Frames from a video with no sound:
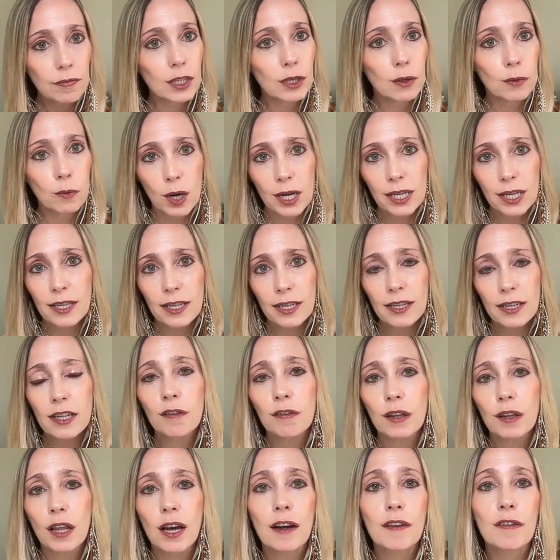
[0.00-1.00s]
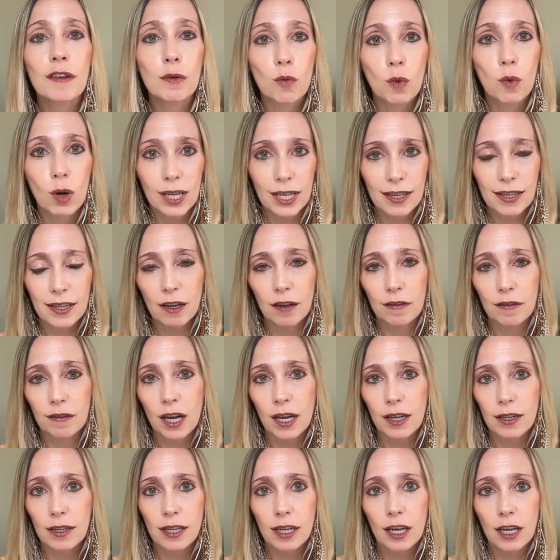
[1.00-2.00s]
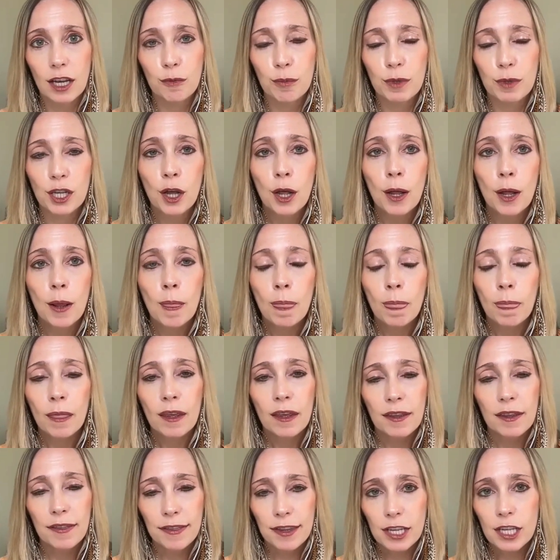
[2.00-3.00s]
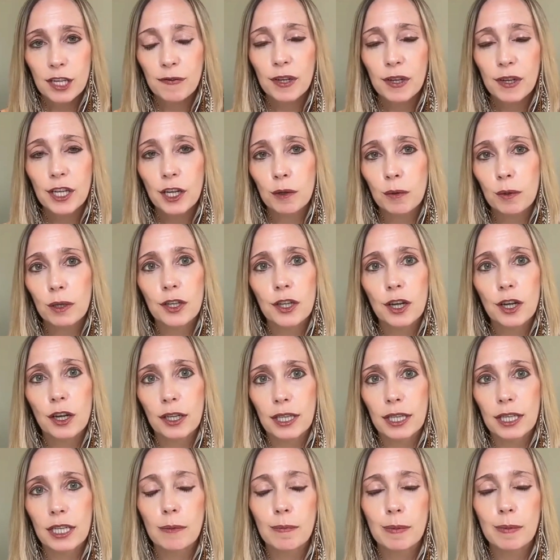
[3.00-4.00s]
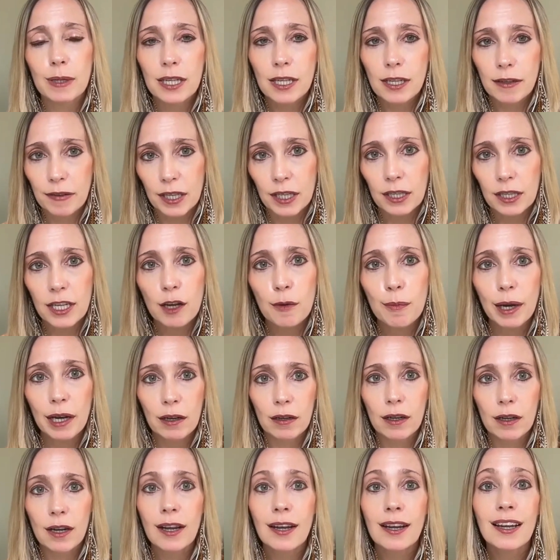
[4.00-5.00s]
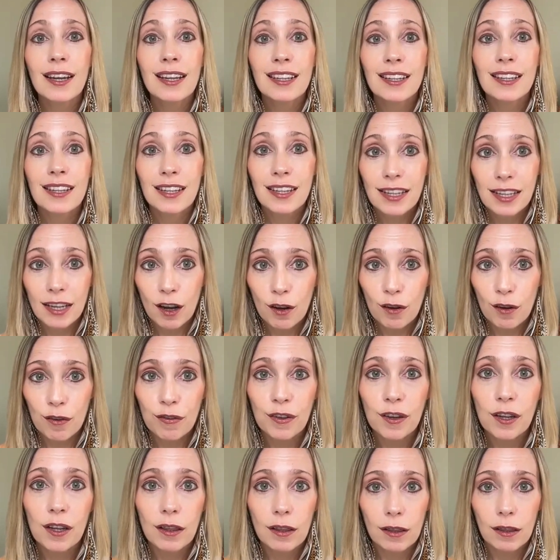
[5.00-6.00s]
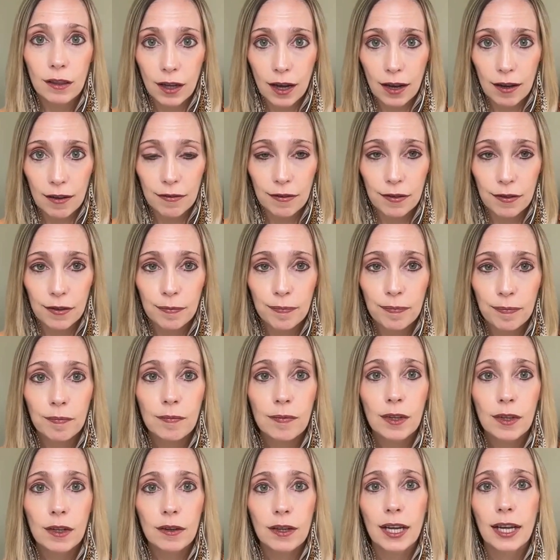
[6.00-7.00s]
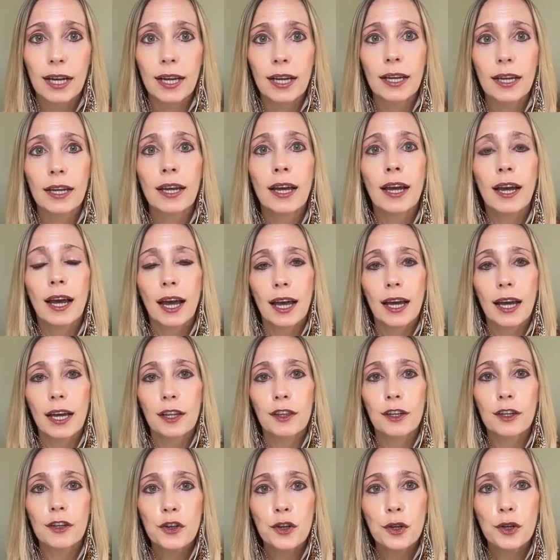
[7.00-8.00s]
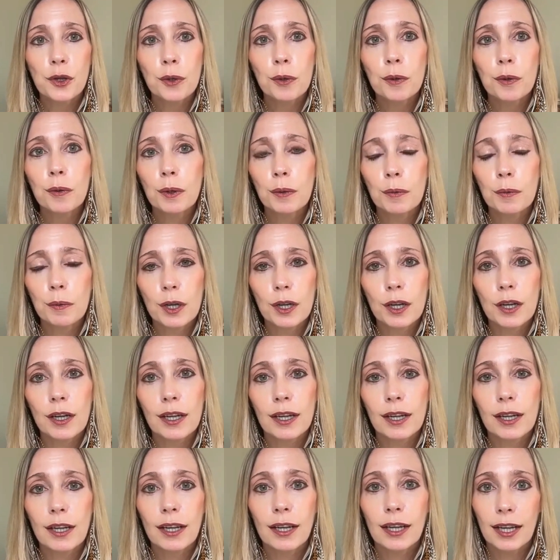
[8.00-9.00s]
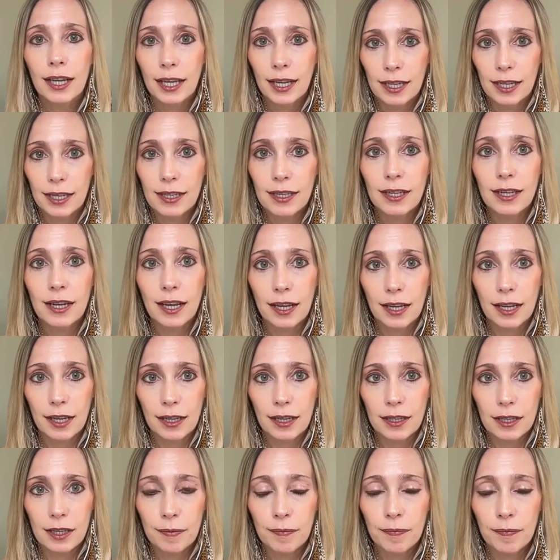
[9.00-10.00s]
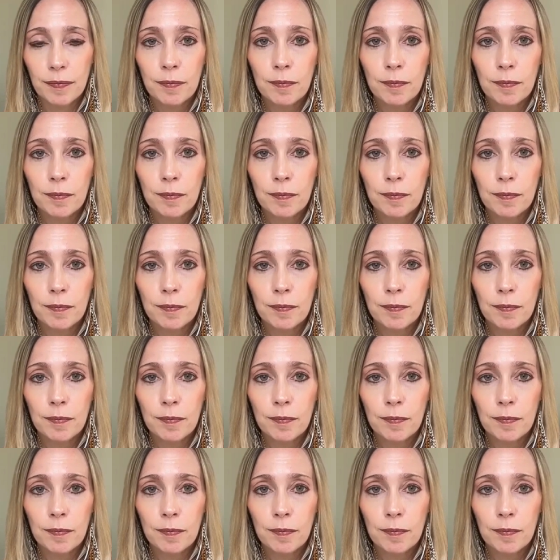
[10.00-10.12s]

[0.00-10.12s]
One is self-love and one is self-concept. In this video, we're talking specifically about self-love, okay? And the two work hand in hand.